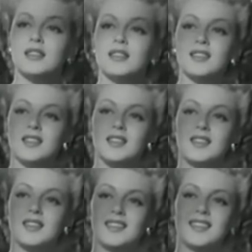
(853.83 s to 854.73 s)
stand,
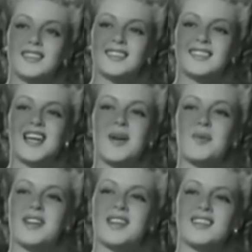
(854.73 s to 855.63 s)
describing years
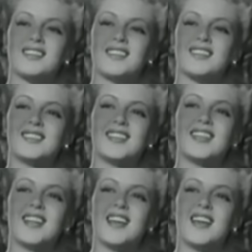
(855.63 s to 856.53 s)
of abuse.
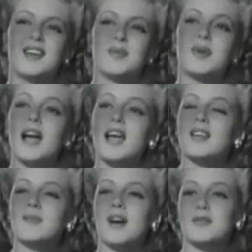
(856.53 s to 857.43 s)
Cheryl was
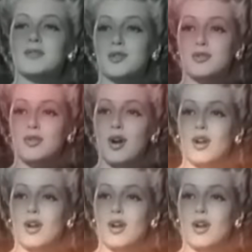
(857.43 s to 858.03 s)
ruled to have acted in